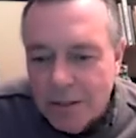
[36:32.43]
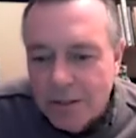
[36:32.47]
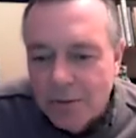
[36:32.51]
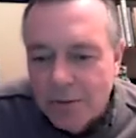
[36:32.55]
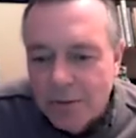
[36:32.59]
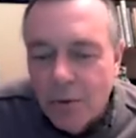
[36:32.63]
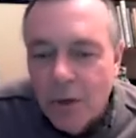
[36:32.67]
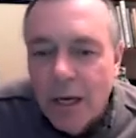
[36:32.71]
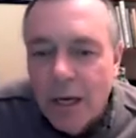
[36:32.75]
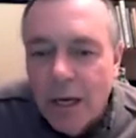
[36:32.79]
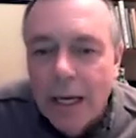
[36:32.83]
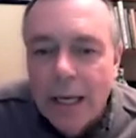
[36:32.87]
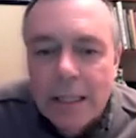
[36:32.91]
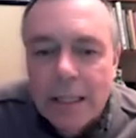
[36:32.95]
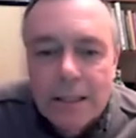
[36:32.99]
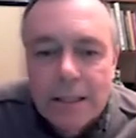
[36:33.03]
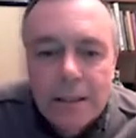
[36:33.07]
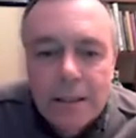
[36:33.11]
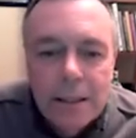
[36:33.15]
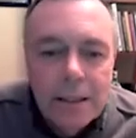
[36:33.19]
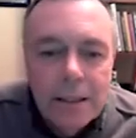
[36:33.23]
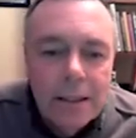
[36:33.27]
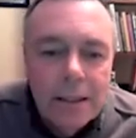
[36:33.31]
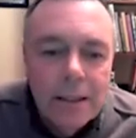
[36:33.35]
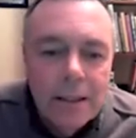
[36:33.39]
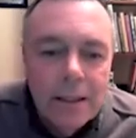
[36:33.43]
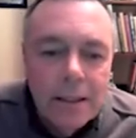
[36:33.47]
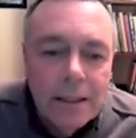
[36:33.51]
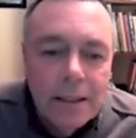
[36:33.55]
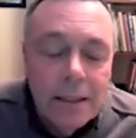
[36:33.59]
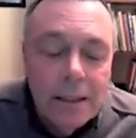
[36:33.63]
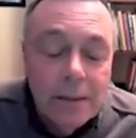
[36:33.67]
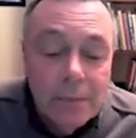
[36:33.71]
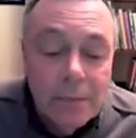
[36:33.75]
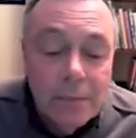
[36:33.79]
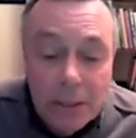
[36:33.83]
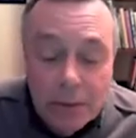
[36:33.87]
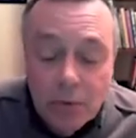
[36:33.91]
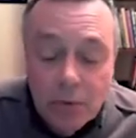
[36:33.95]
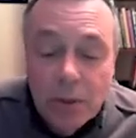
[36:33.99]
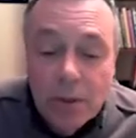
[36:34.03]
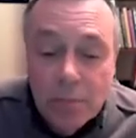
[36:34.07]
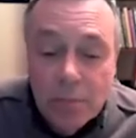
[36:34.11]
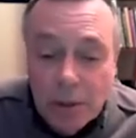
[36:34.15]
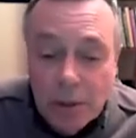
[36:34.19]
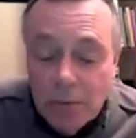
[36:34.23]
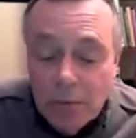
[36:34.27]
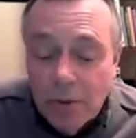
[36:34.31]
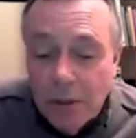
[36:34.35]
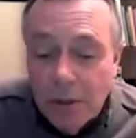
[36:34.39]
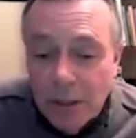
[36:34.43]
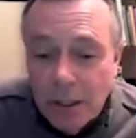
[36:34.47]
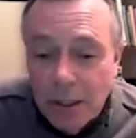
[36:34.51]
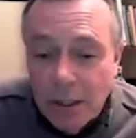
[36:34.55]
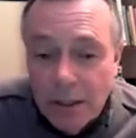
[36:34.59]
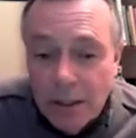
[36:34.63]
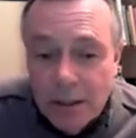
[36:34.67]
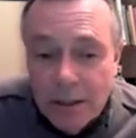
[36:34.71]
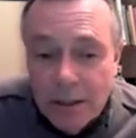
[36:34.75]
to red, but it would have been really...